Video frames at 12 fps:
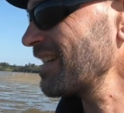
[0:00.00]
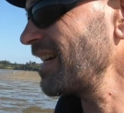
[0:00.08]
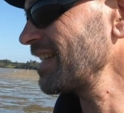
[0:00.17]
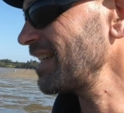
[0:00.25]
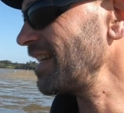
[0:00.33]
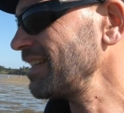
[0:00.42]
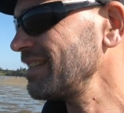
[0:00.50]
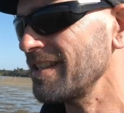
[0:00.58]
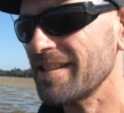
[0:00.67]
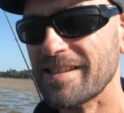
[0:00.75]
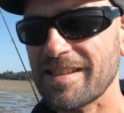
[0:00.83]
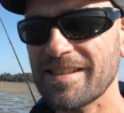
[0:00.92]
can't get a
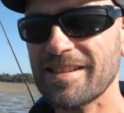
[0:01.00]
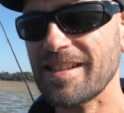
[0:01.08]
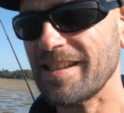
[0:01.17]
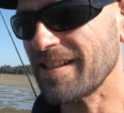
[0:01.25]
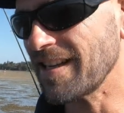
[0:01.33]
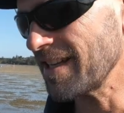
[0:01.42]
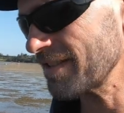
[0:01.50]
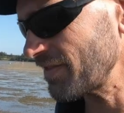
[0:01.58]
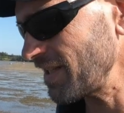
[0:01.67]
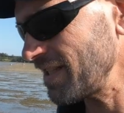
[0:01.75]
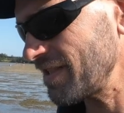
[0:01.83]
distance, uh, can't really